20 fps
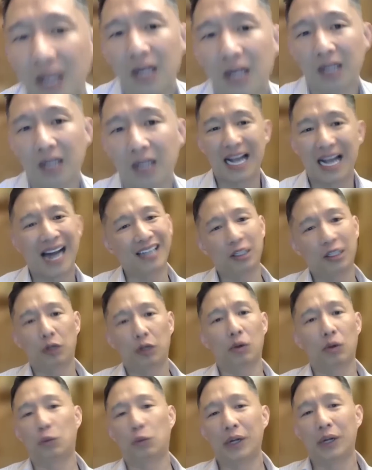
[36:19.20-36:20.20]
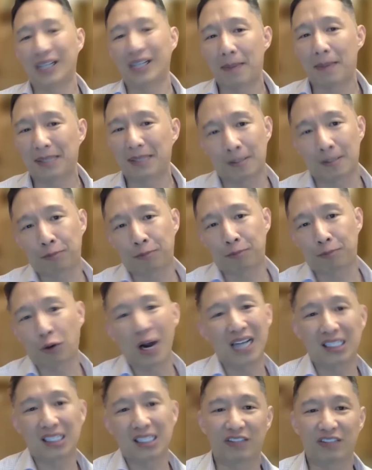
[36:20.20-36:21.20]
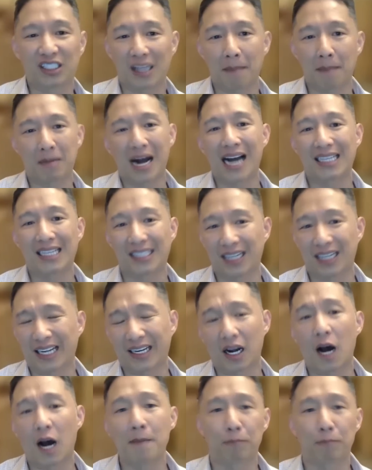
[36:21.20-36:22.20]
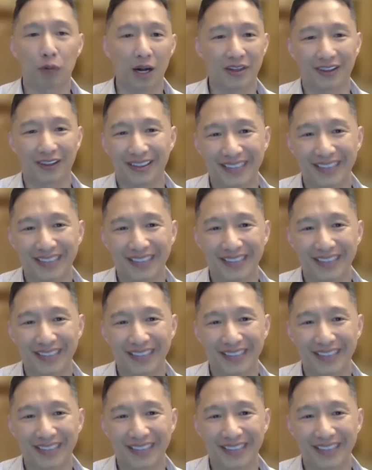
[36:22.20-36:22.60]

That you would not be surprised if some guys like a Hunt brother in